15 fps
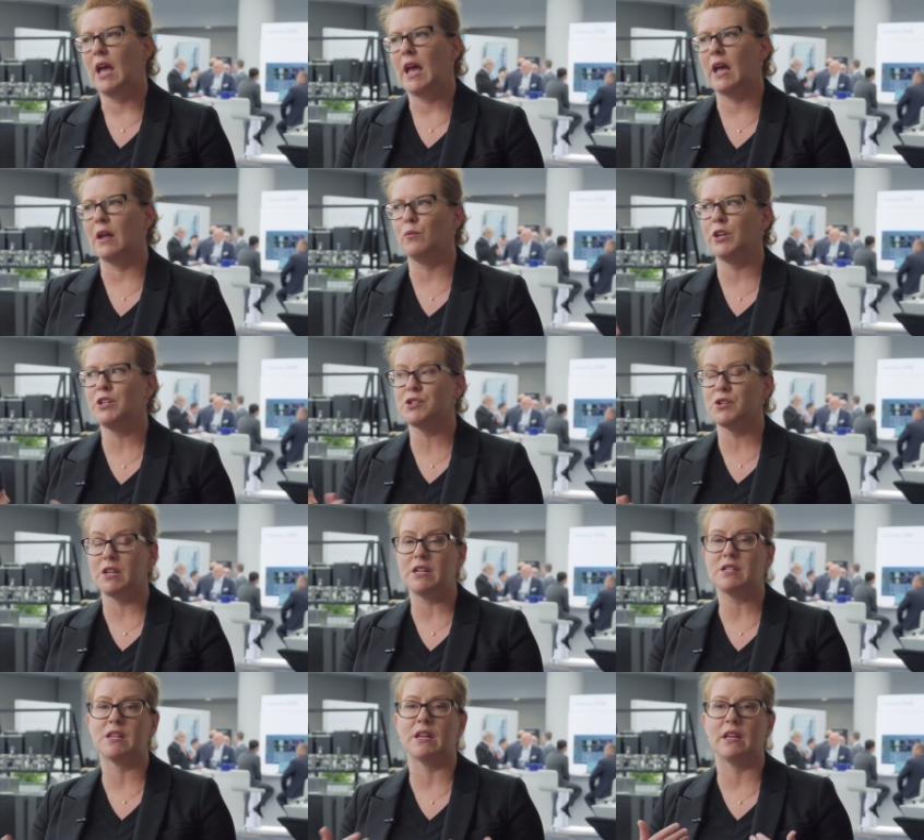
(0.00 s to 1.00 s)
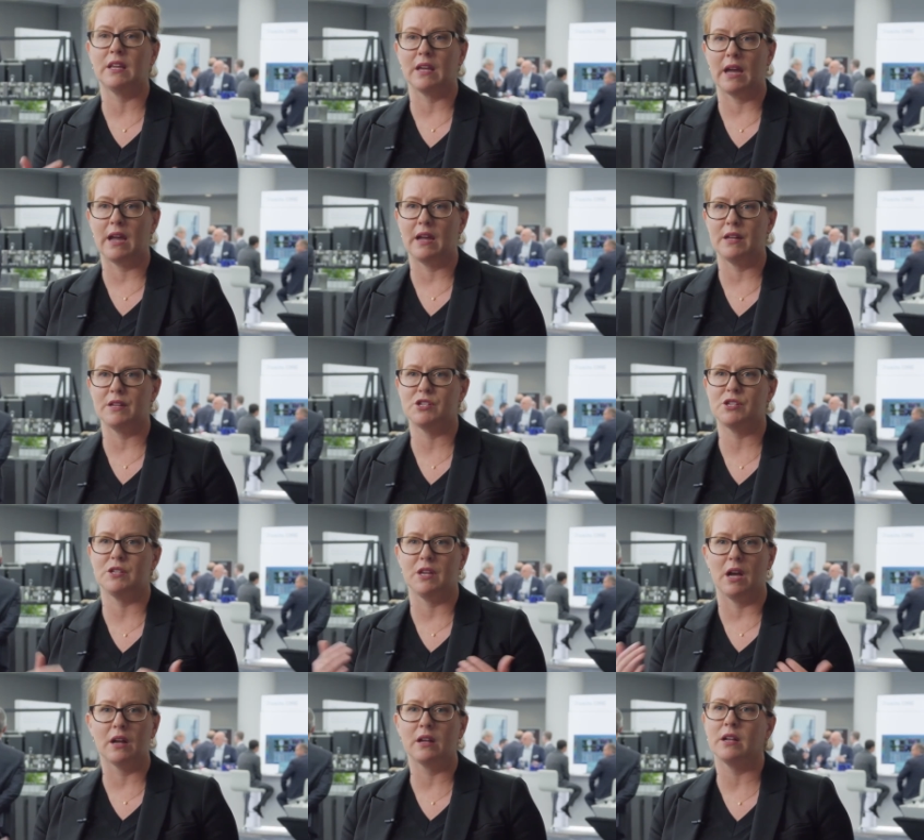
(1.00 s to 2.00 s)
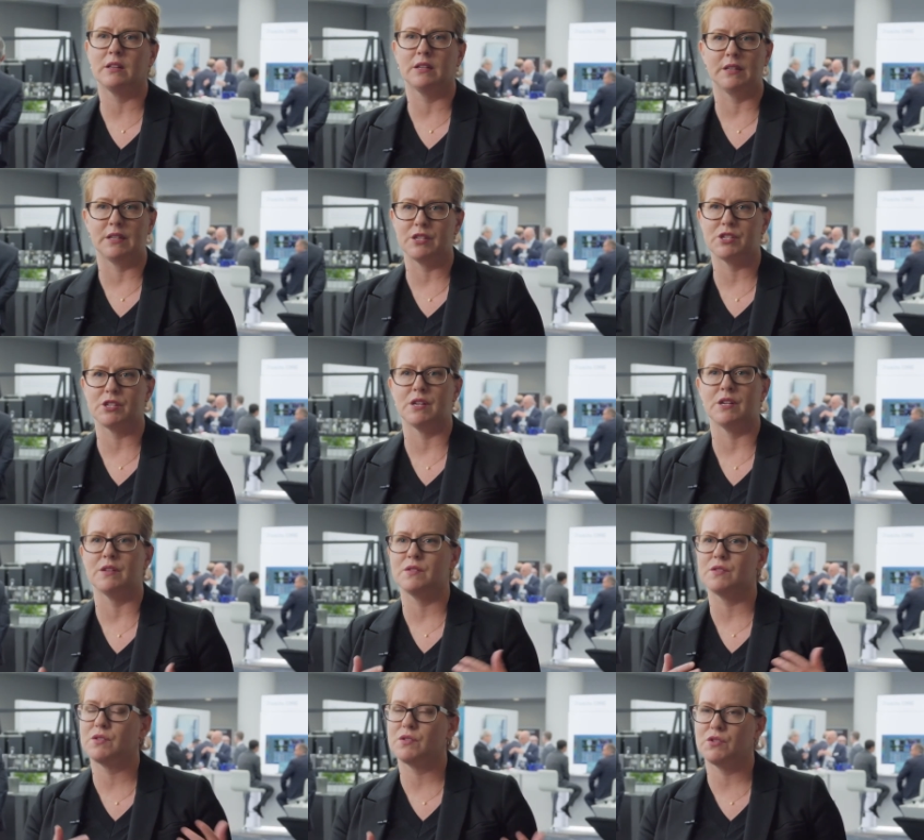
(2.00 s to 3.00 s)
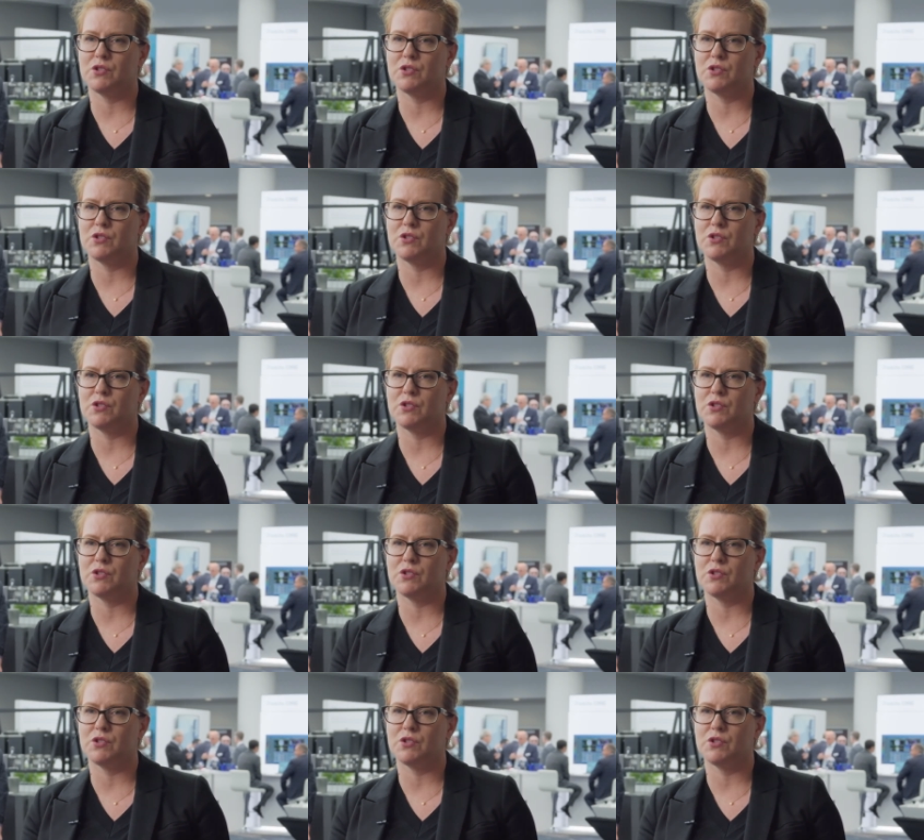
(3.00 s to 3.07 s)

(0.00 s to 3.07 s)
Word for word: And we do need to engage younger clinicians,